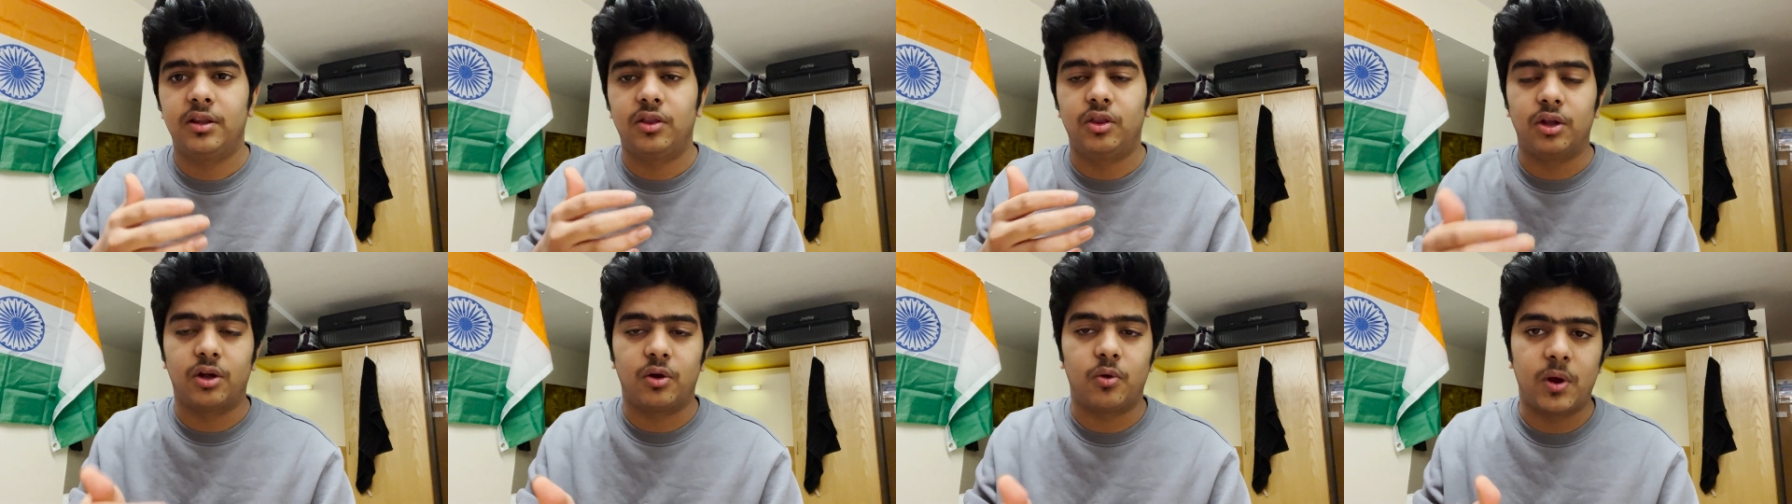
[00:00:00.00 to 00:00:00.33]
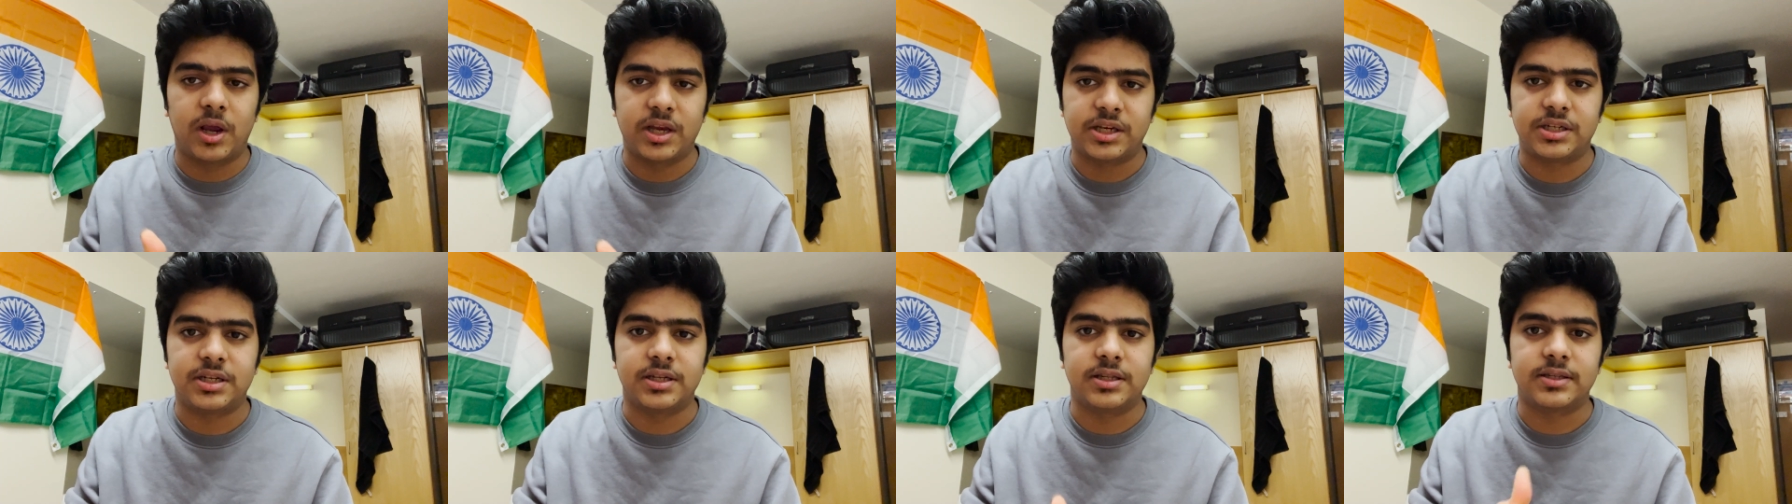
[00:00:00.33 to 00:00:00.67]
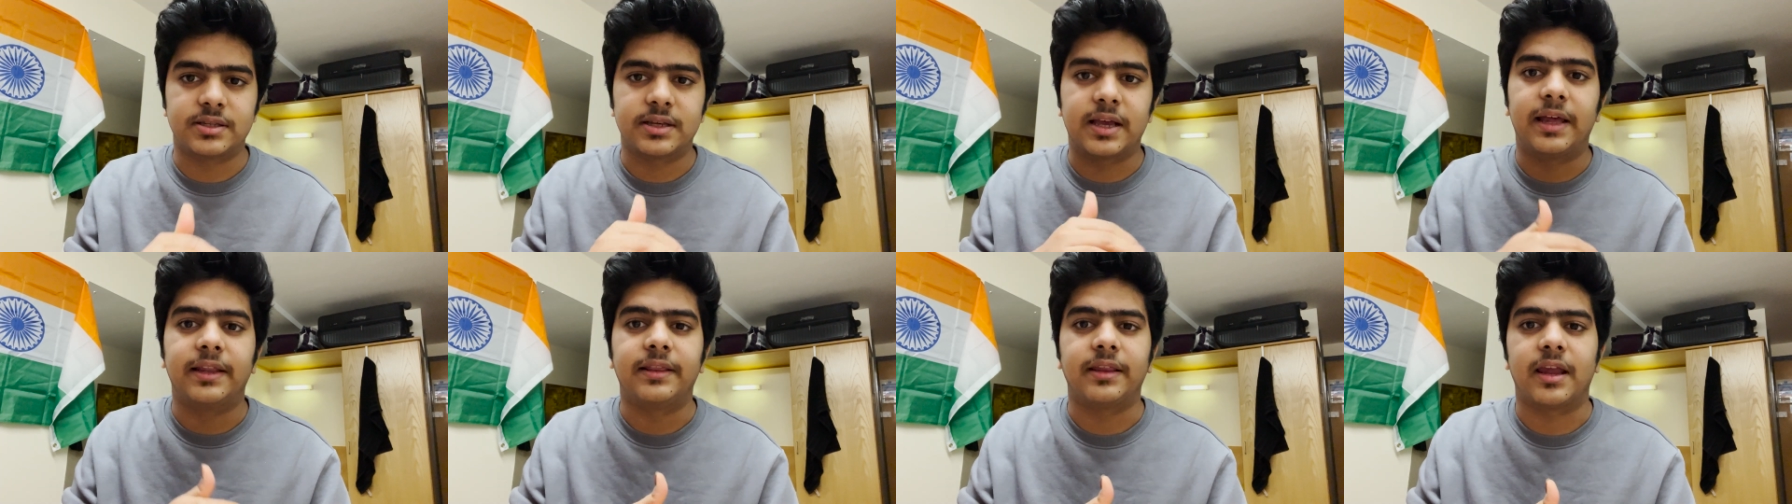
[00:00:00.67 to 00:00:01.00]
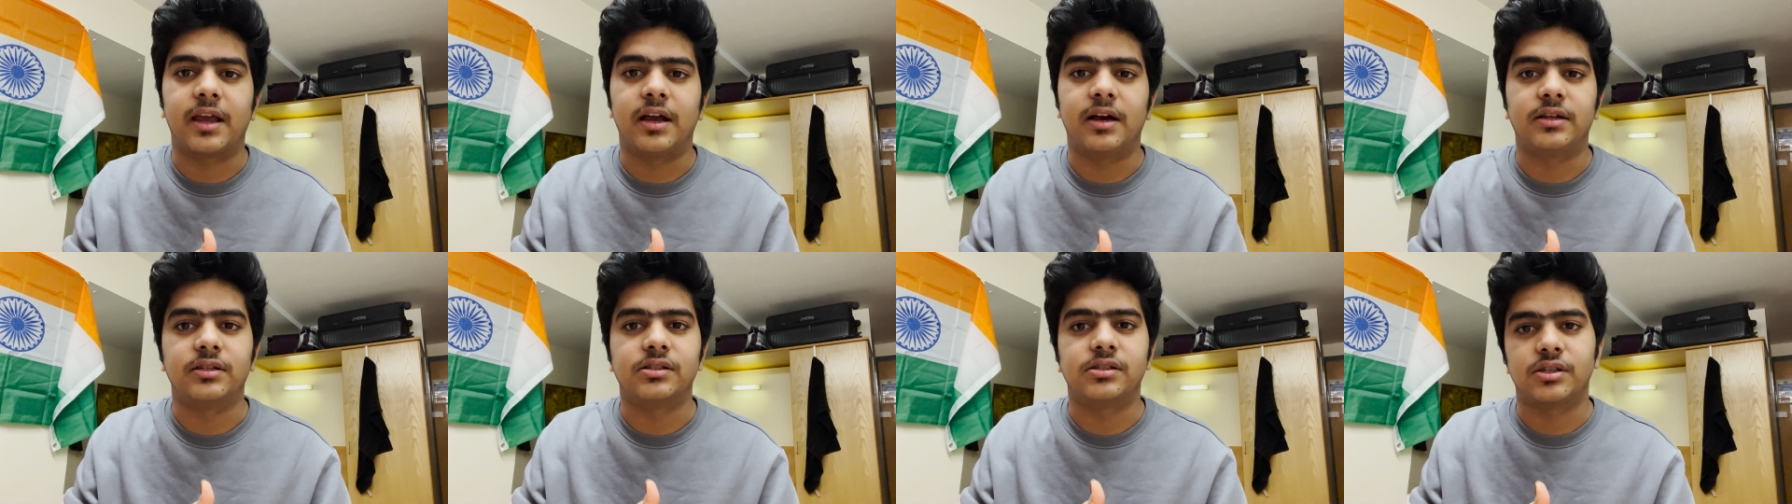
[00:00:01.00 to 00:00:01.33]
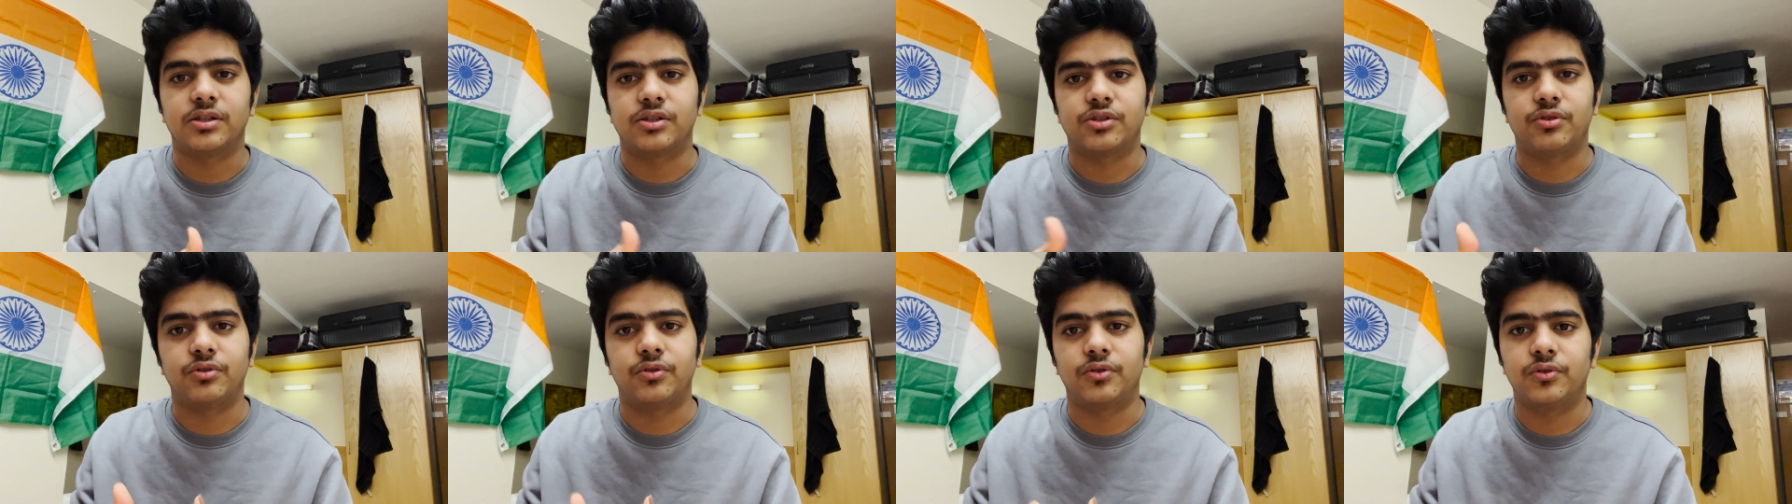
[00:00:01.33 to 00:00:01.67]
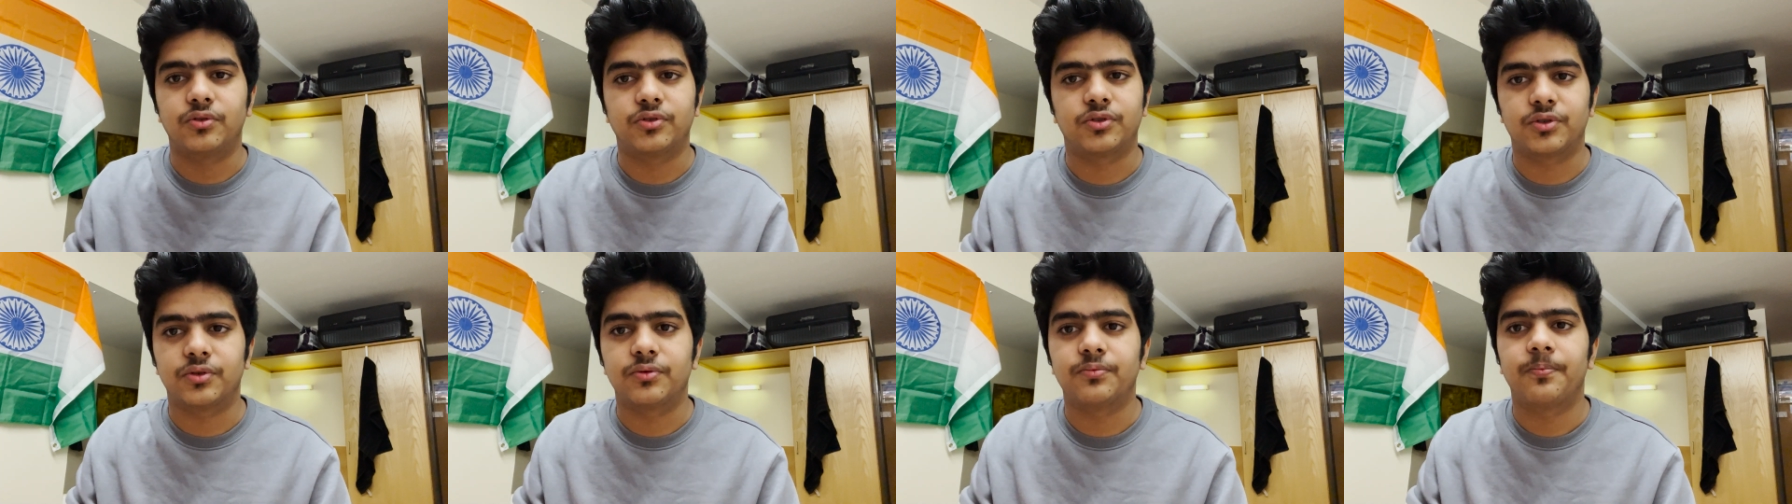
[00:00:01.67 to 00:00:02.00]
the questions and the answers to
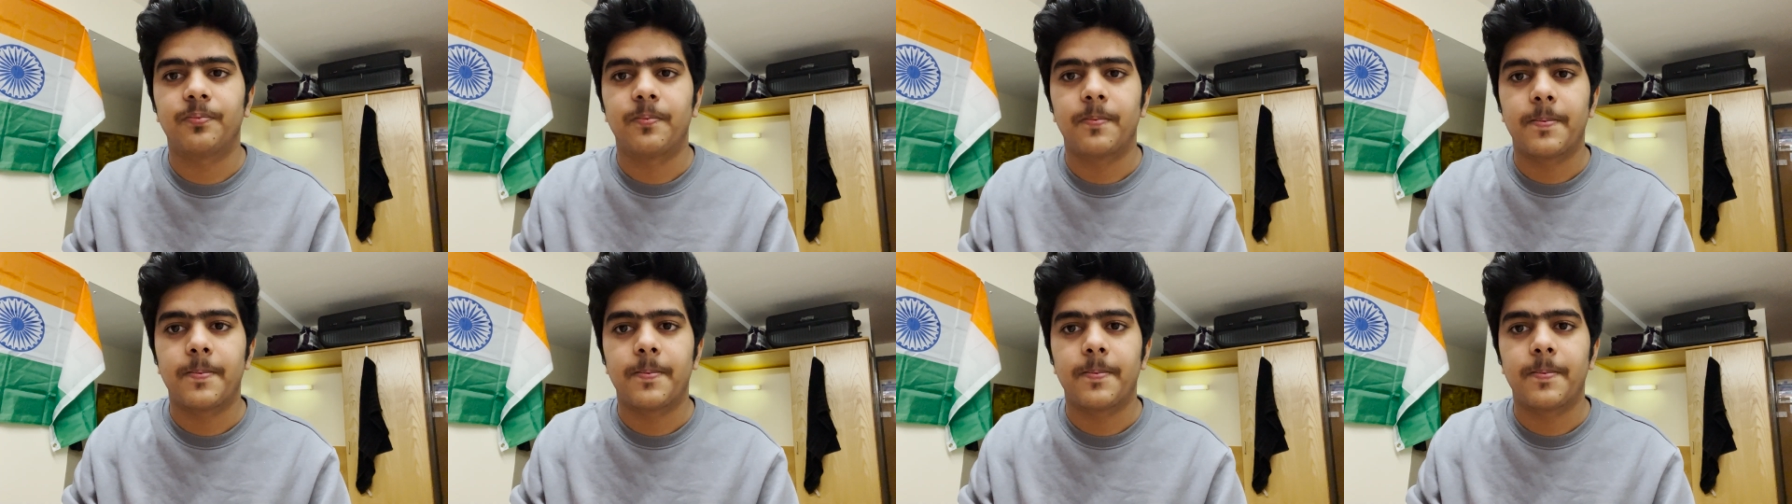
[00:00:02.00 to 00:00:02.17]
those.